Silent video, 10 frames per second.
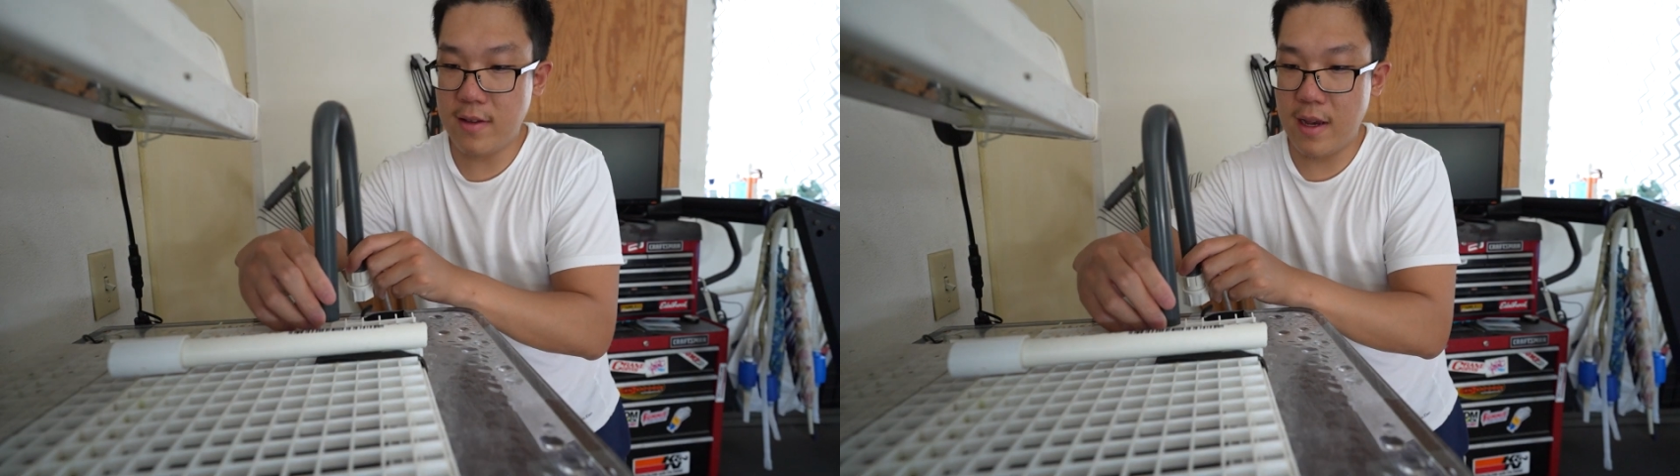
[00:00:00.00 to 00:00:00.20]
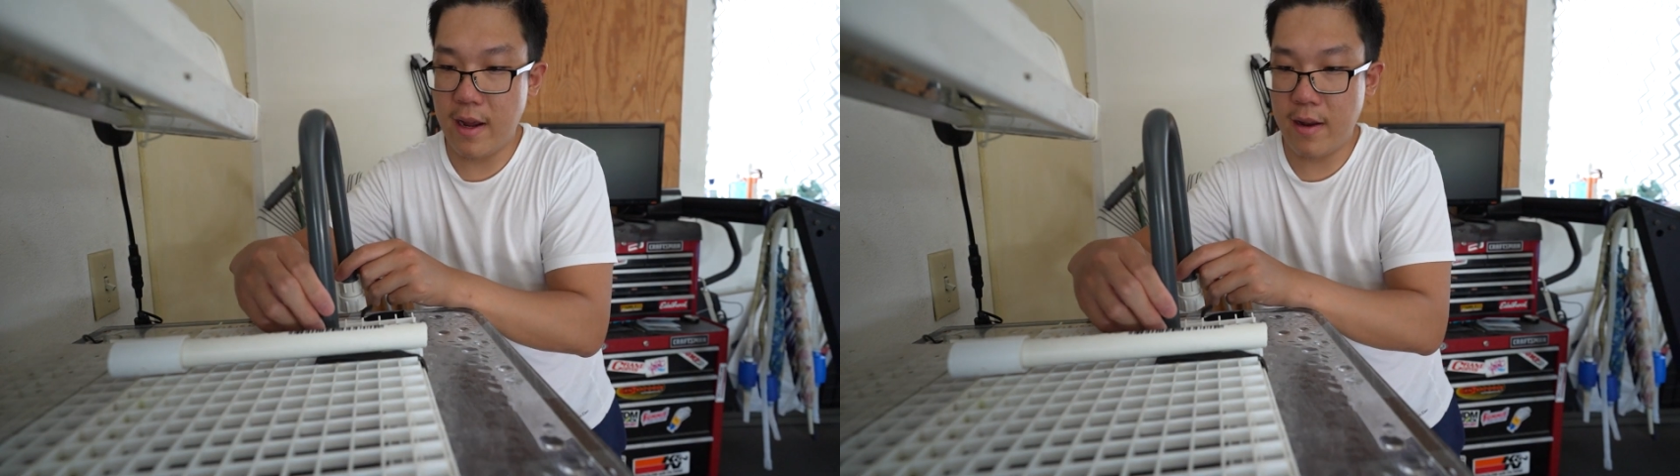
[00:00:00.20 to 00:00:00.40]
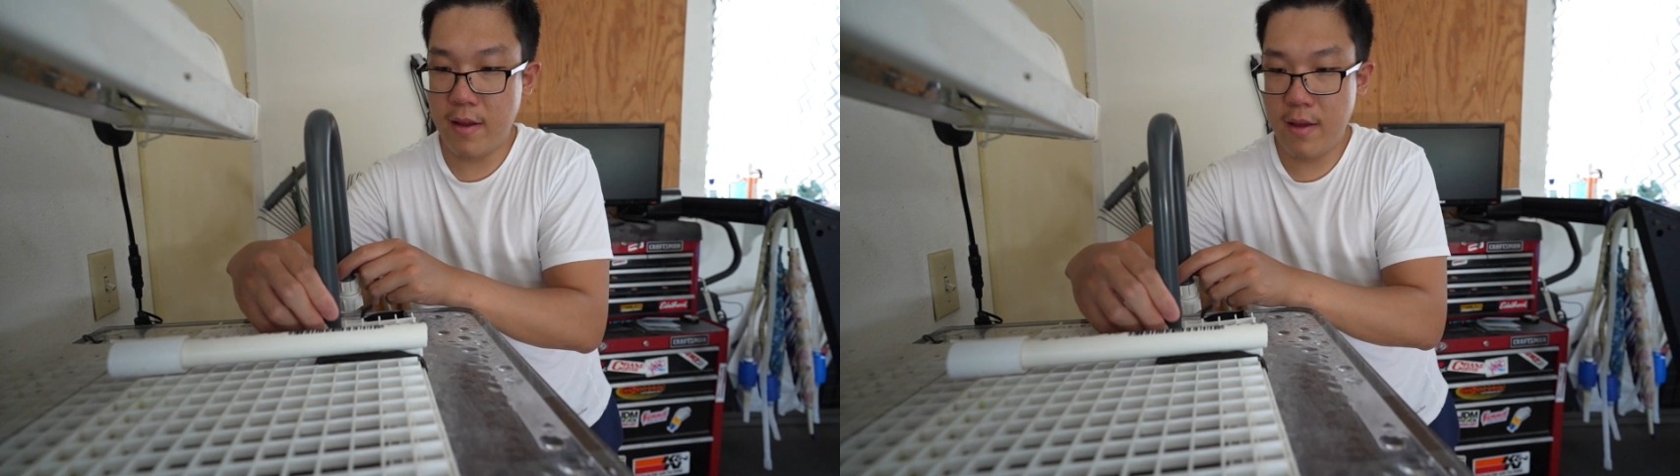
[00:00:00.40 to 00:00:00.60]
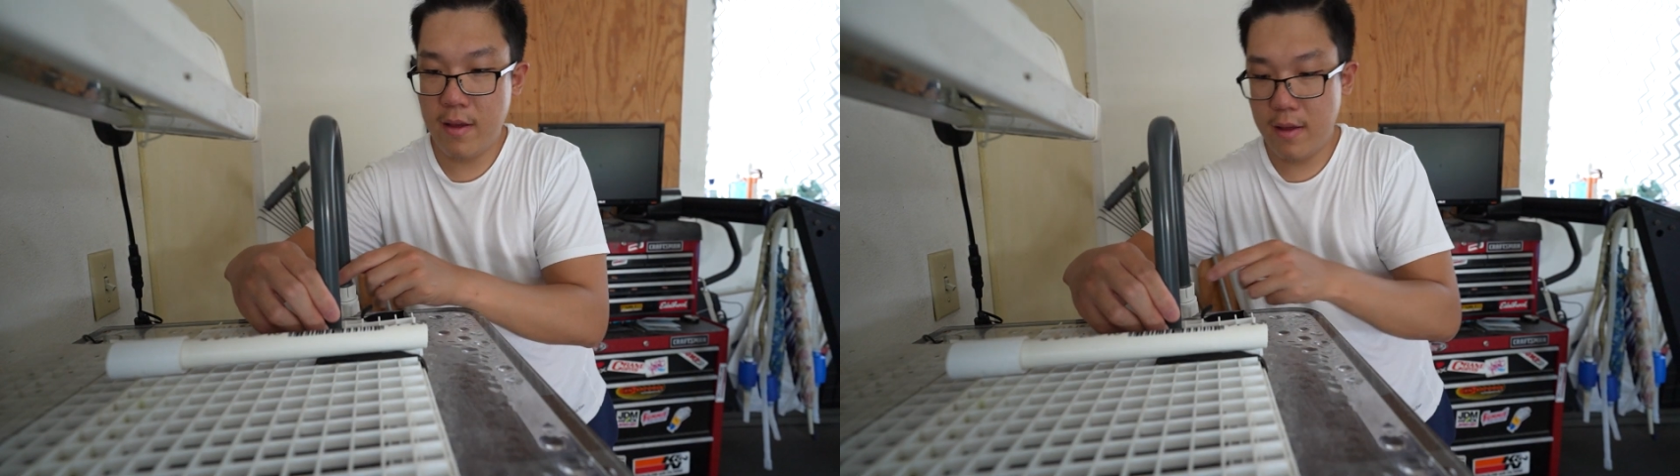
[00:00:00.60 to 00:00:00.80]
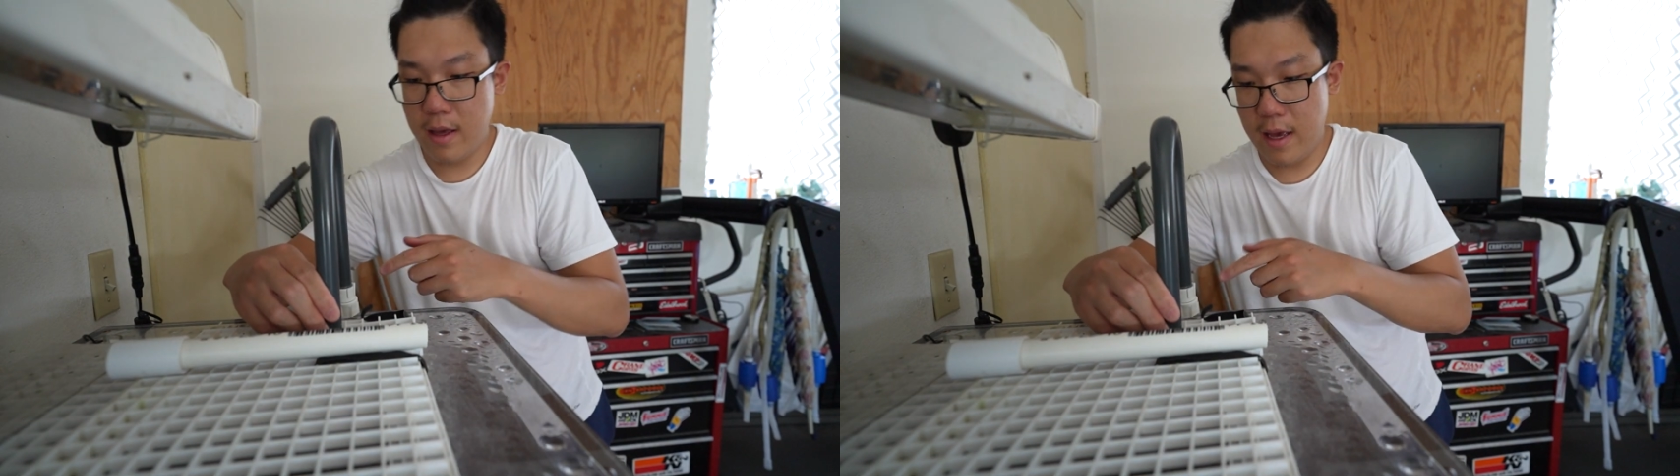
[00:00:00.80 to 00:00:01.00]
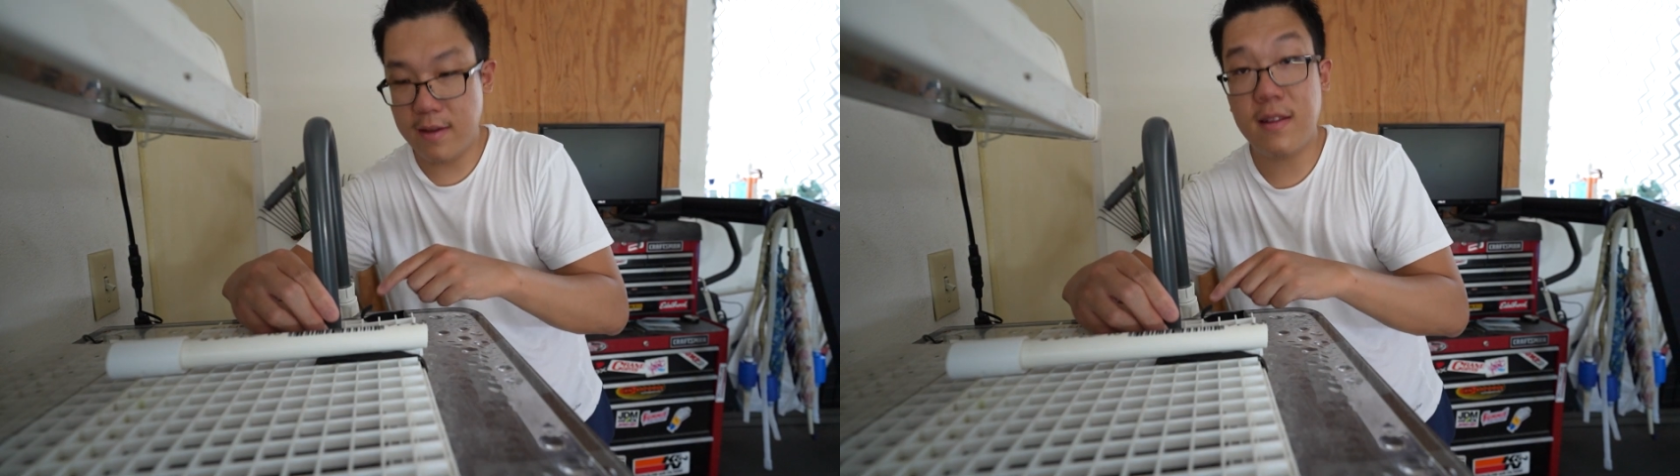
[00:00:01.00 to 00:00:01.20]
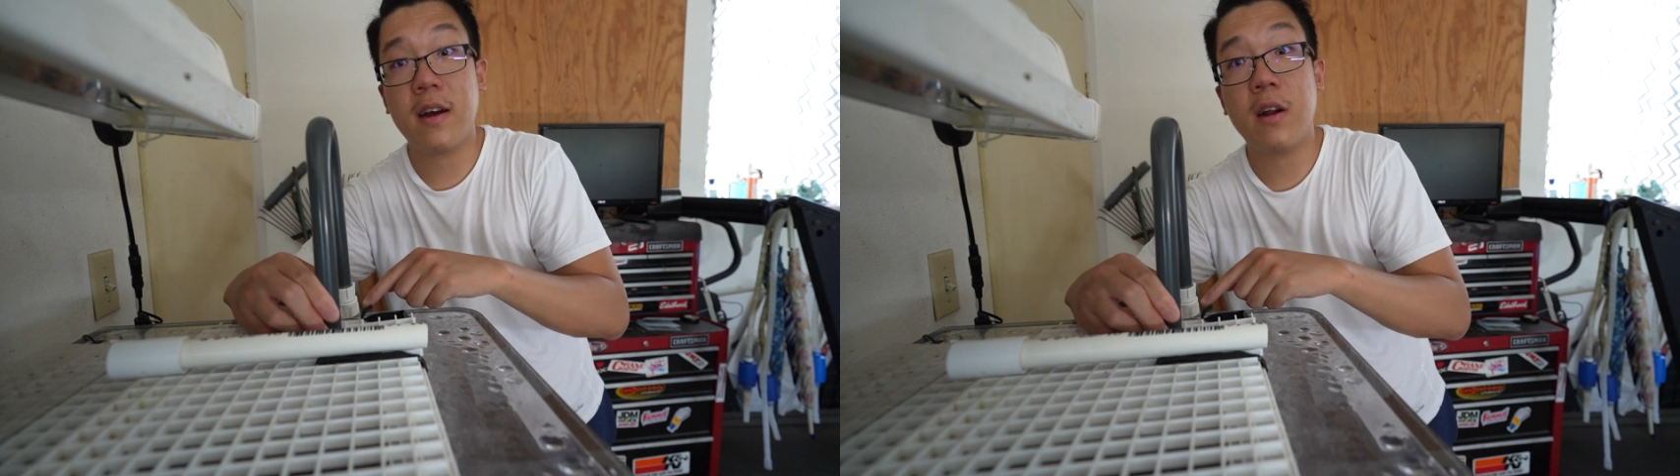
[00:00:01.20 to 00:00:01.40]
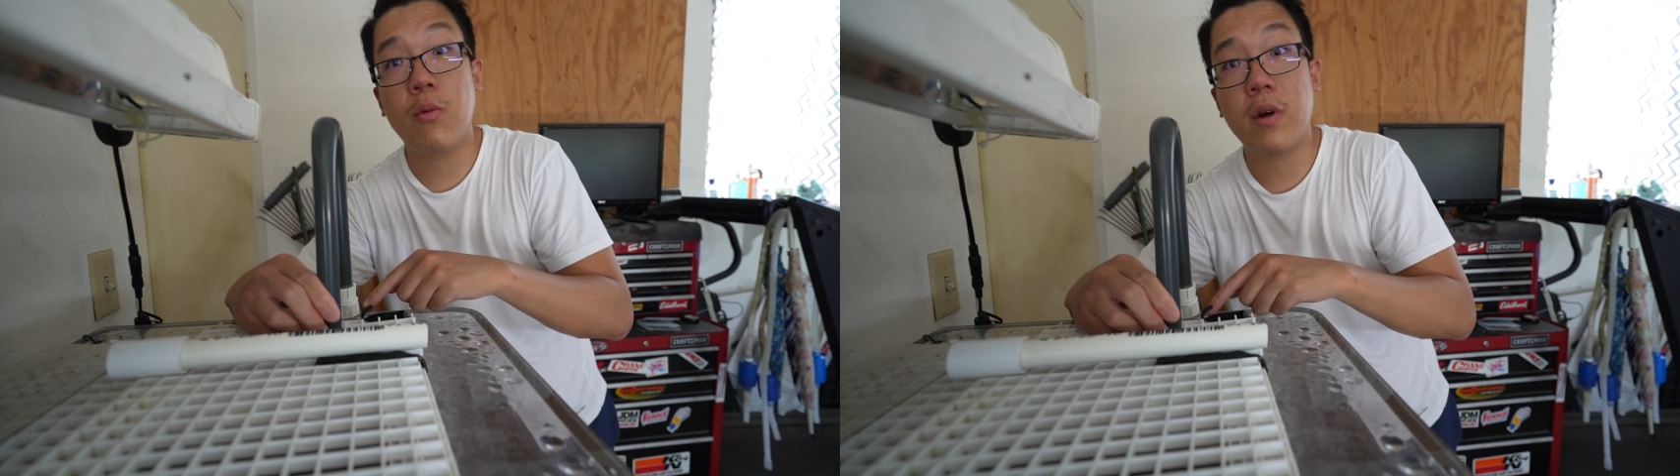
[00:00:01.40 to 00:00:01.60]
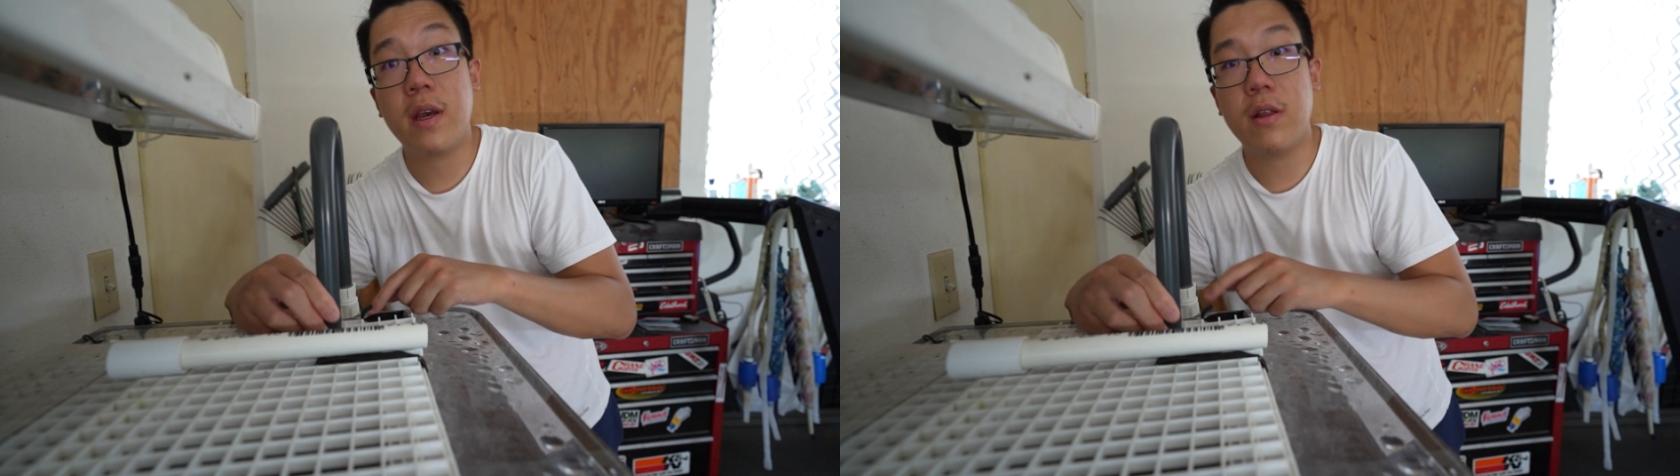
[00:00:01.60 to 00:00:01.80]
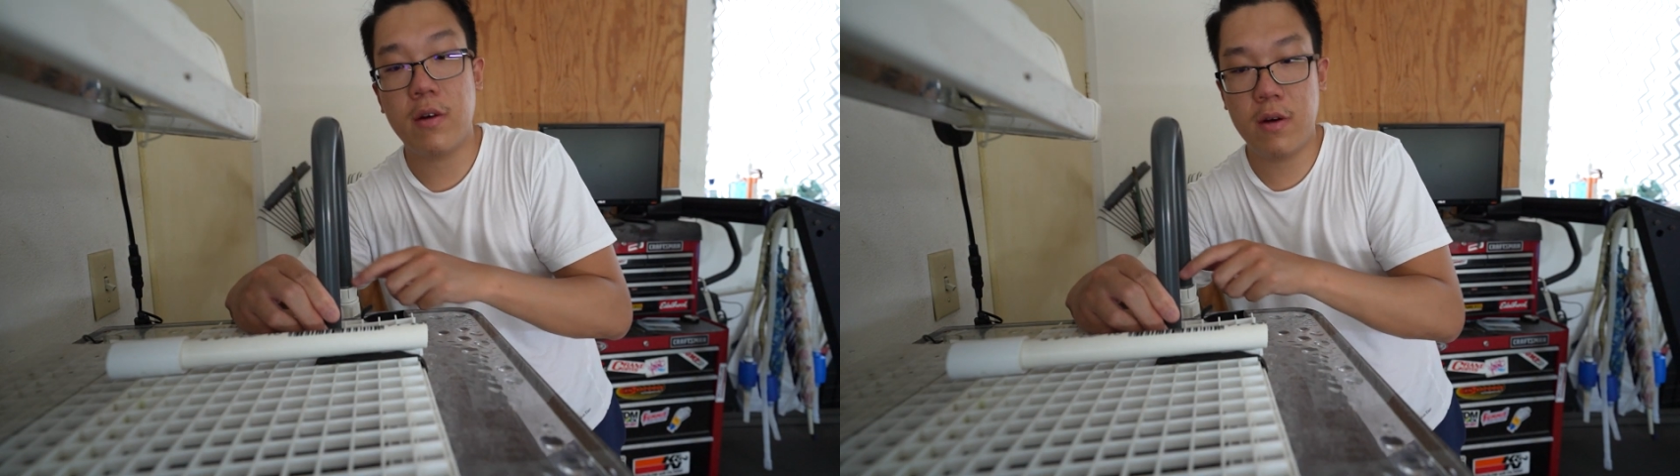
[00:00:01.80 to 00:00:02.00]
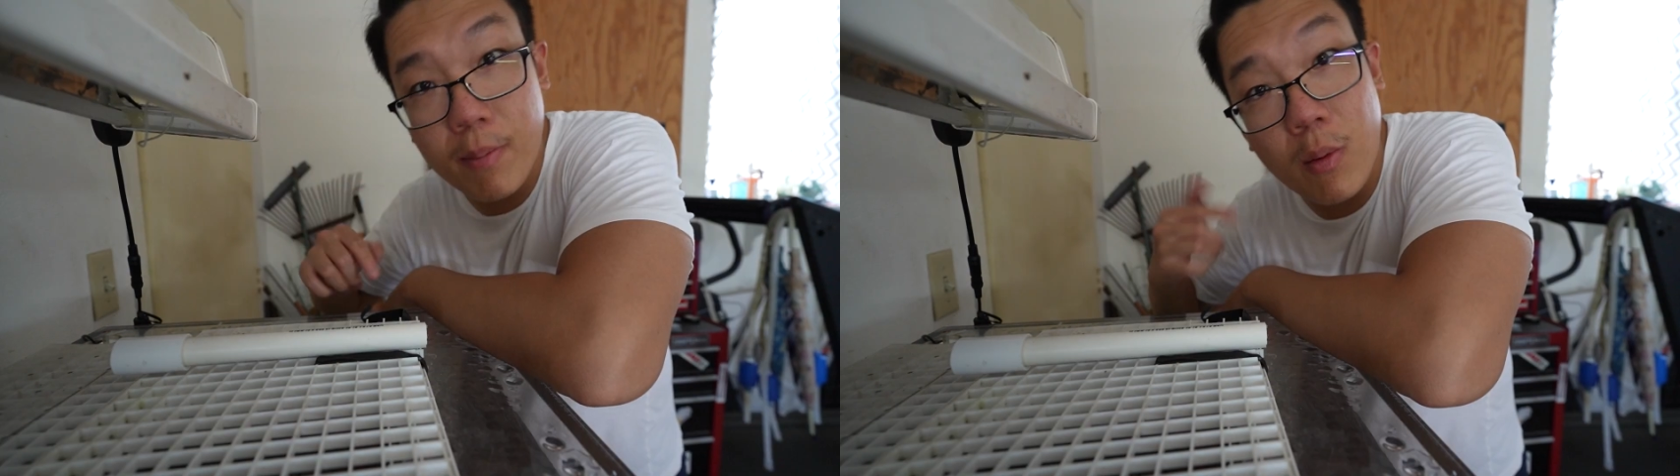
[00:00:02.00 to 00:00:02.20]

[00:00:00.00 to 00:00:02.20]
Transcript: side, it's not going to work either.